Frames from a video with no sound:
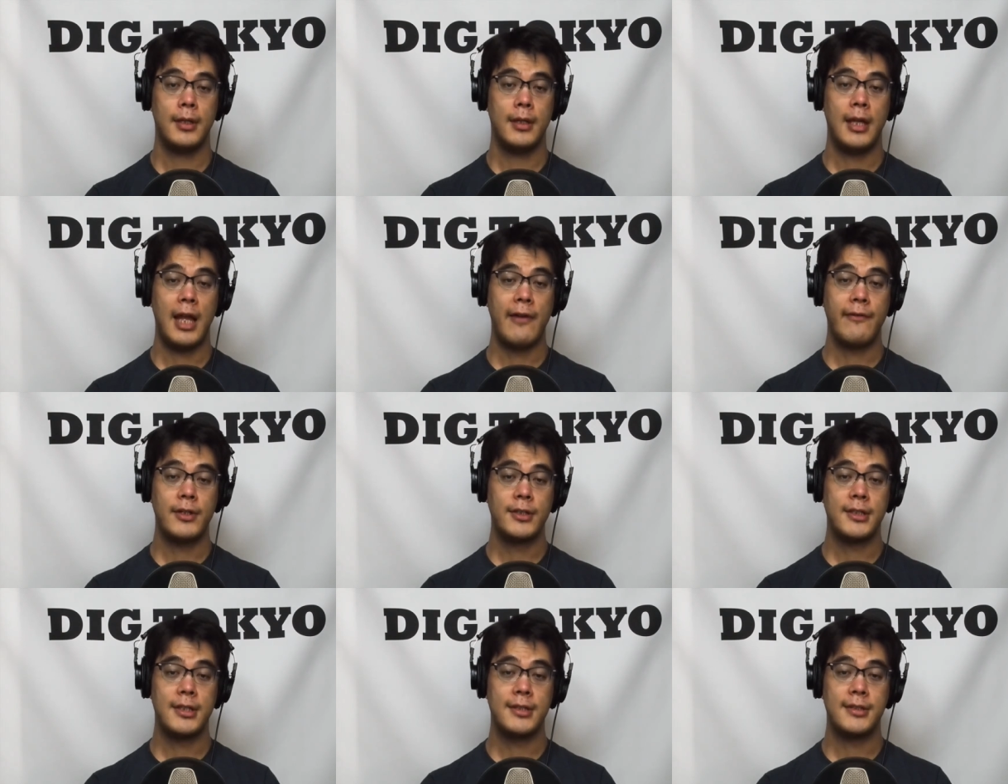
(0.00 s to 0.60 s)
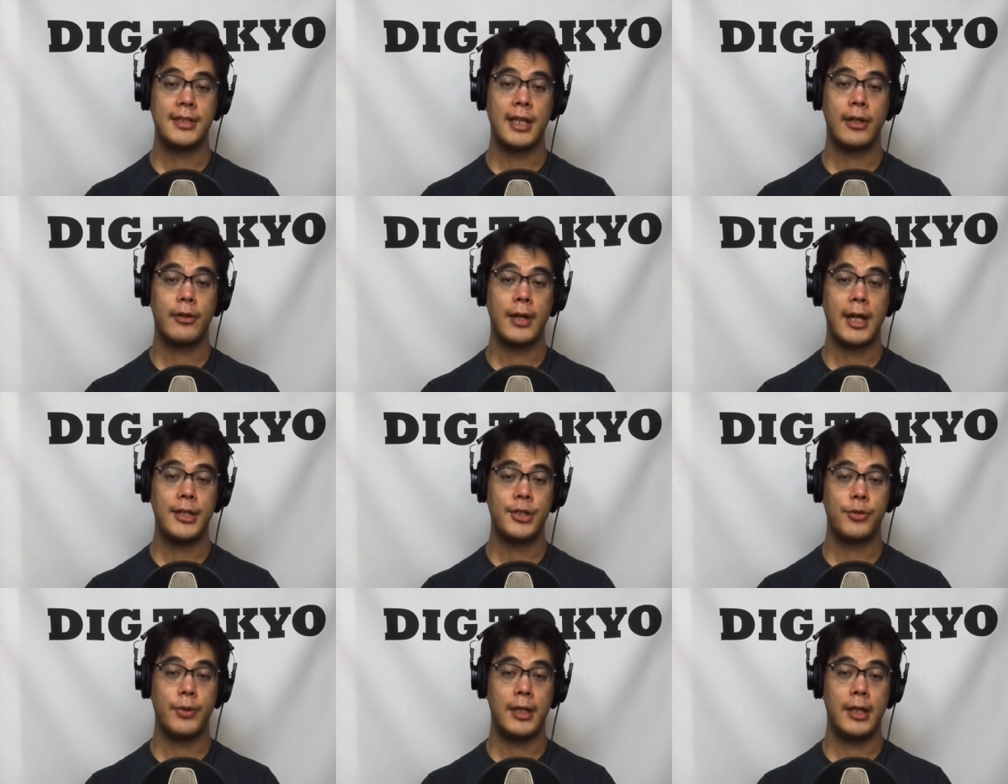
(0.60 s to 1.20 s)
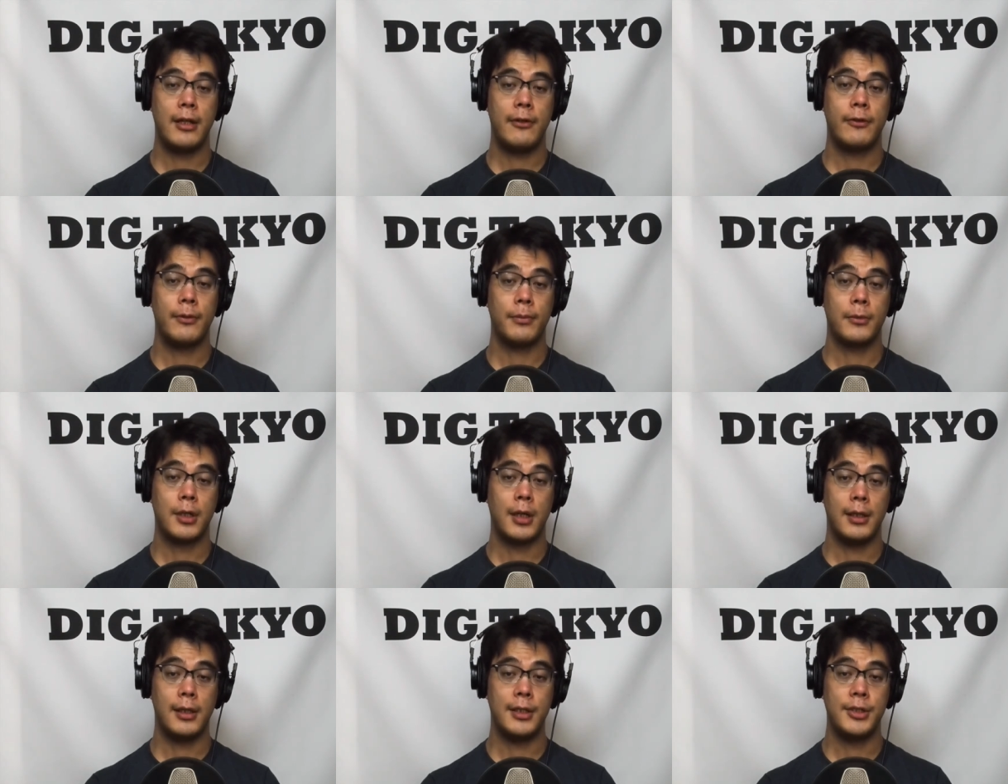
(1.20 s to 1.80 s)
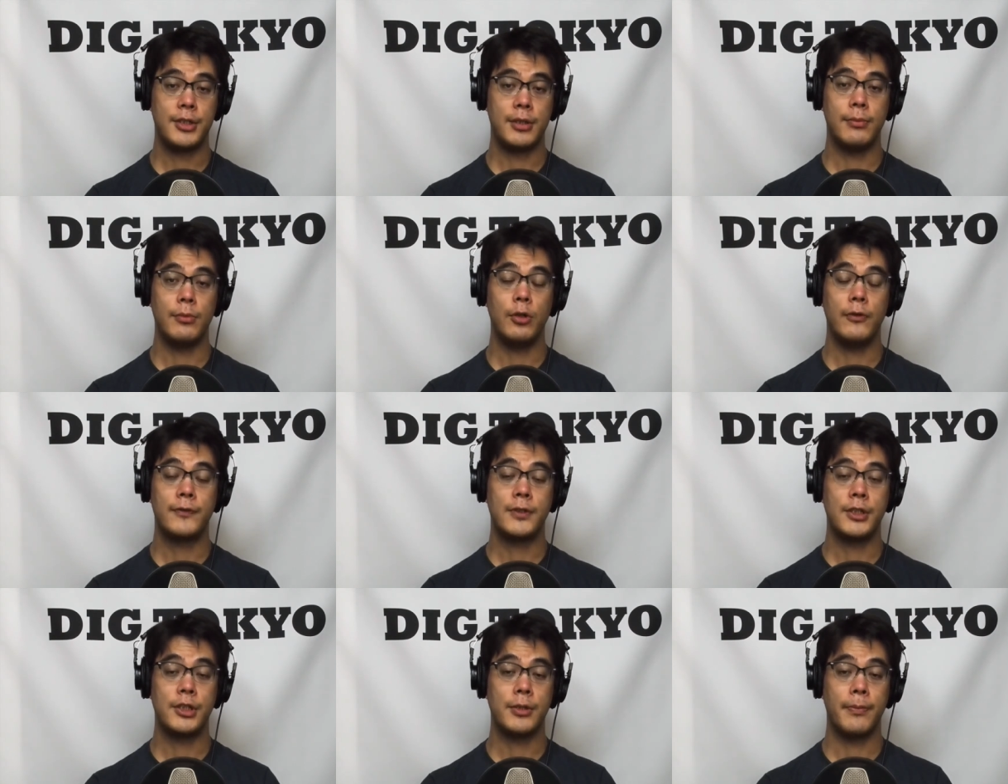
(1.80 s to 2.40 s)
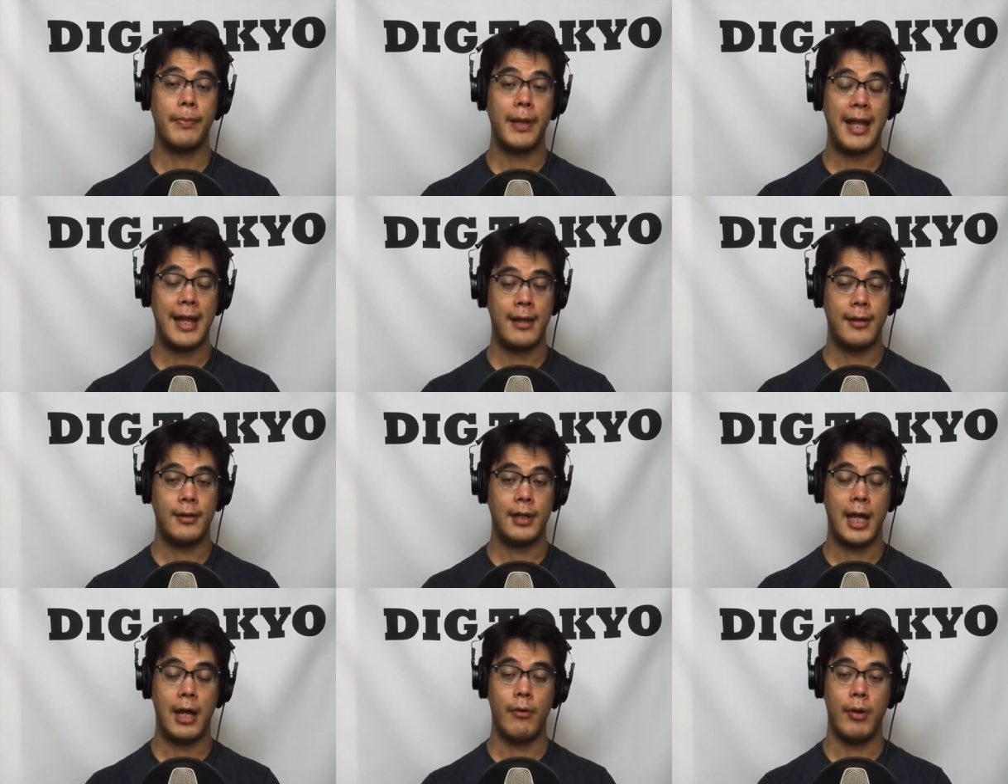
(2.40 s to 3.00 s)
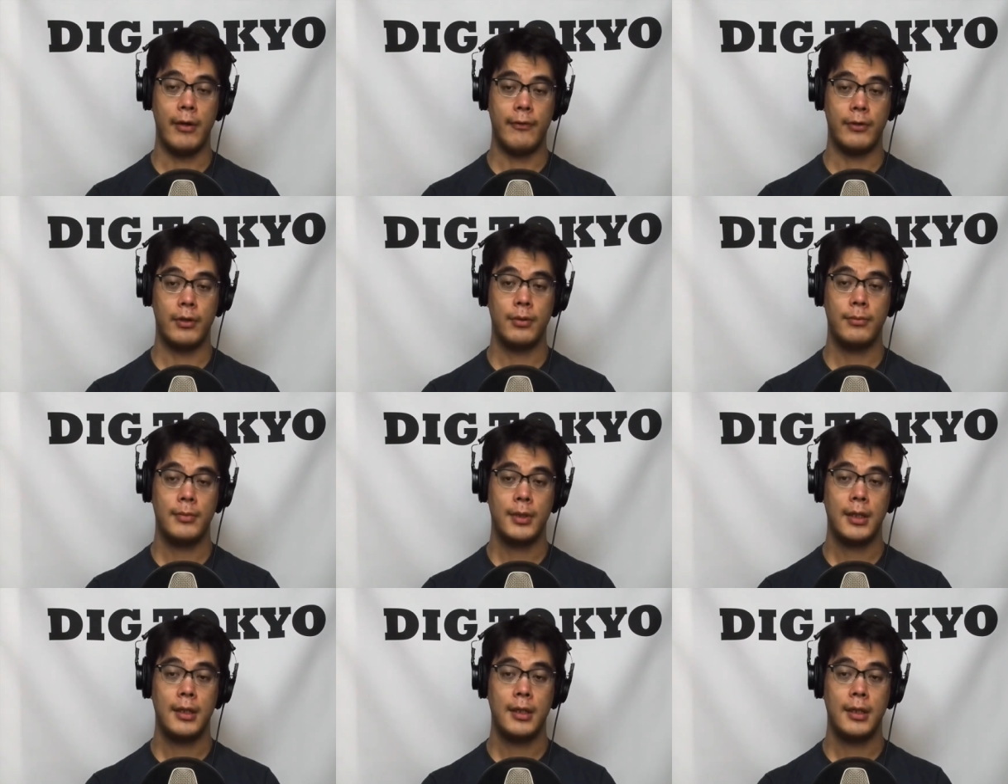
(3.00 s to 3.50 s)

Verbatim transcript: Ever since I graduated from college and moved to Japan, however,